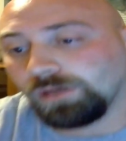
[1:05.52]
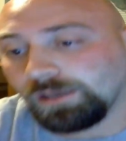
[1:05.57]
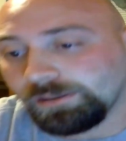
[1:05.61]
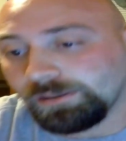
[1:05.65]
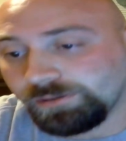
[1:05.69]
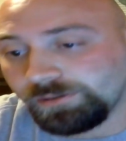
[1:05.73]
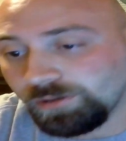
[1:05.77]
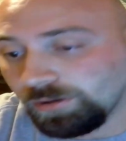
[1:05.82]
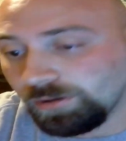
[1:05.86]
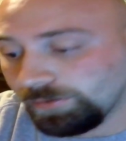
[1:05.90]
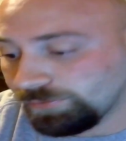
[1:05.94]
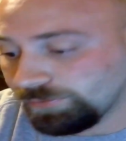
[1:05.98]

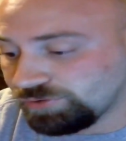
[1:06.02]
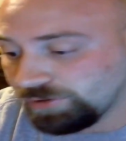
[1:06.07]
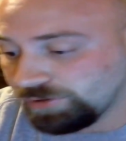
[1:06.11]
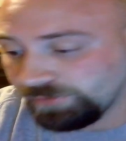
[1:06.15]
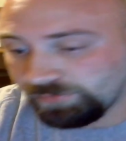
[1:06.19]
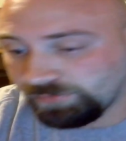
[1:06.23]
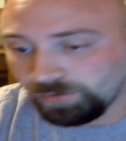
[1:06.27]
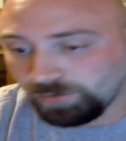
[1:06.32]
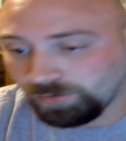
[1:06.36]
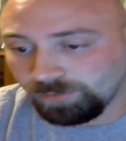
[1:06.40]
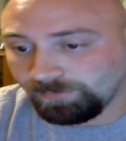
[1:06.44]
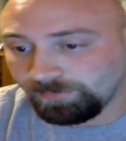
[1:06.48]
like y'all
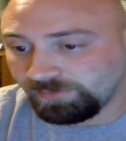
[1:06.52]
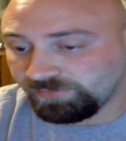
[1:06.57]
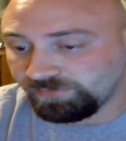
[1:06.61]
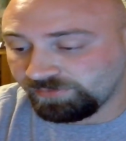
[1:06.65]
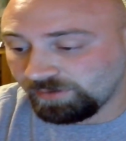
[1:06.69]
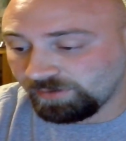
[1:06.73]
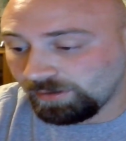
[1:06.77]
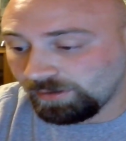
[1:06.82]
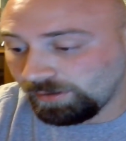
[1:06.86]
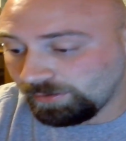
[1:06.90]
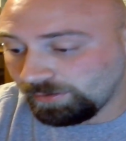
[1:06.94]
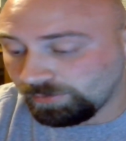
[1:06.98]
just heard me
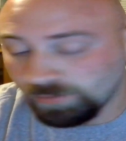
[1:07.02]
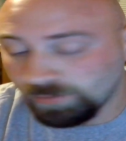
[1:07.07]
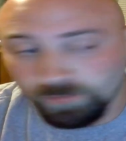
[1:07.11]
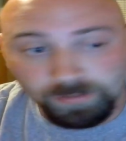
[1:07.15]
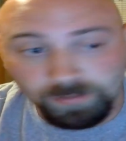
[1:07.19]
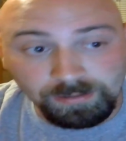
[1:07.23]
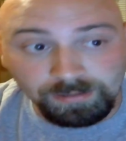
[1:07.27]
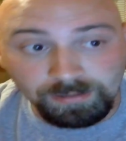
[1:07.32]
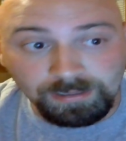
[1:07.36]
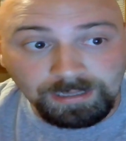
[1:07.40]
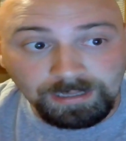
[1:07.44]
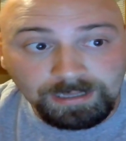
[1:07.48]
say, a
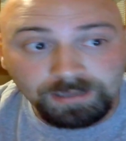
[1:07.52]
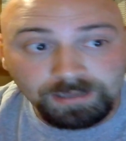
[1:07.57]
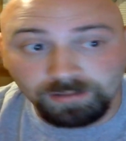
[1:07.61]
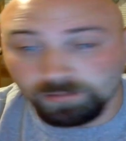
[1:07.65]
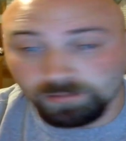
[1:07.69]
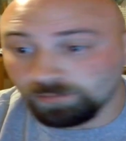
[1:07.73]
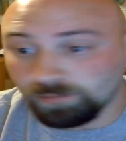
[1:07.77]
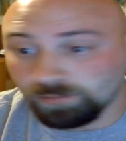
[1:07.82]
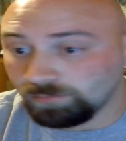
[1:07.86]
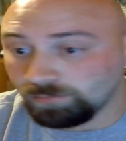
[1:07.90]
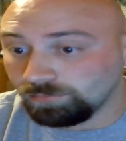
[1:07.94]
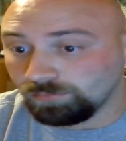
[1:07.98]
lot
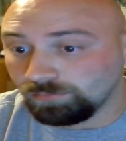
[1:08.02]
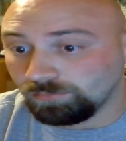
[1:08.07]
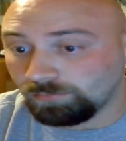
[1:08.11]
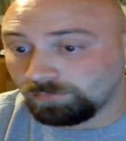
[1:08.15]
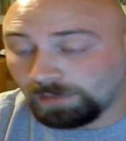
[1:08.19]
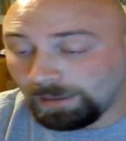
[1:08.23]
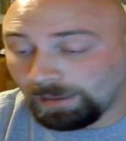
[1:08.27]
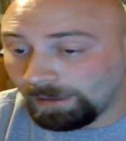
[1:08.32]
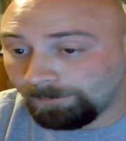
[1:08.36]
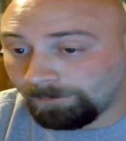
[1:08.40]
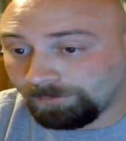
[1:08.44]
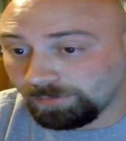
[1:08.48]

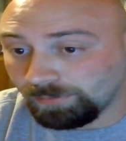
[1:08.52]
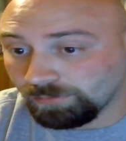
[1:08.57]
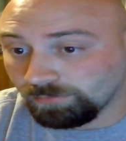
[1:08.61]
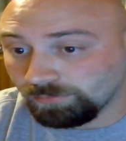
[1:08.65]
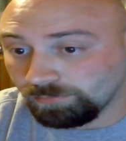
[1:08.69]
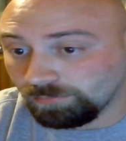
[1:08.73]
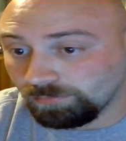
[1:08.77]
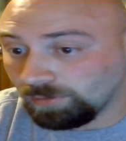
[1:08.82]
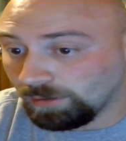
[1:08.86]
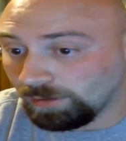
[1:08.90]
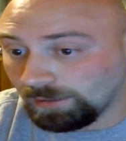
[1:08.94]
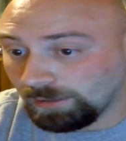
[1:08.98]

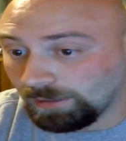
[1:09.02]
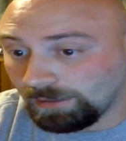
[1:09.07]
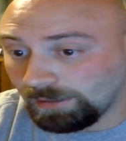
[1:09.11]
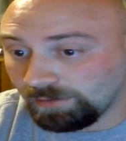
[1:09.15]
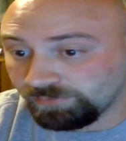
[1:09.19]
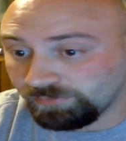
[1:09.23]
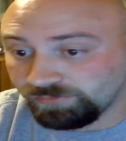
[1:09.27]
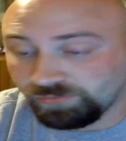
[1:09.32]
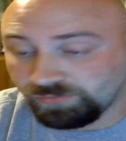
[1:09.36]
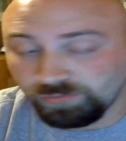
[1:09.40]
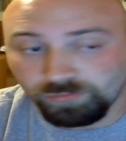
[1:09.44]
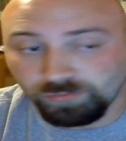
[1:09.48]
happened the
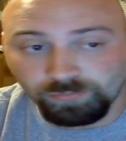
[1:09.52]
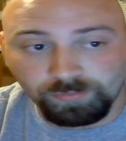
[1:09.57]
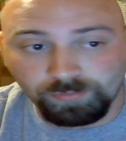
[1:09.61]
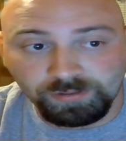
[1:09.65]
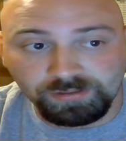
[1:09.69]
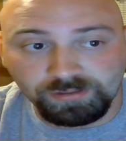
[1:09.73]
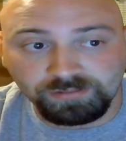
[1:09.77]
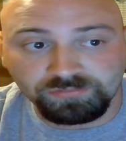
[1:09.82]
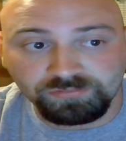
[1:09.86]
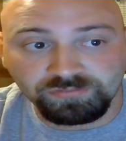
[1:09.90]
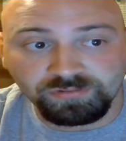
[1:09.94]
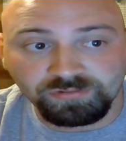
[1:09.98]
last 2
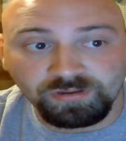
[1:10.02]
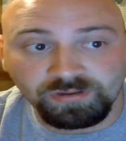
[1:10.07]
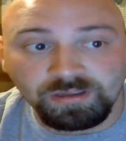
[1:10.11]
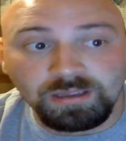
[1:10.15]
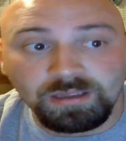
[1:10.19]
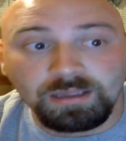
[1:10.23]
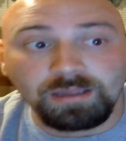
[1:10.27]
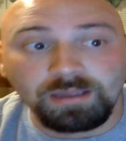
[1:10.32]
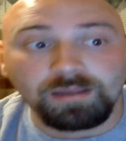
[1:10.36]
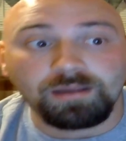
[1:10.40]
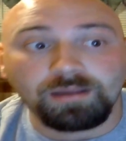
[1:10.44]
weeks.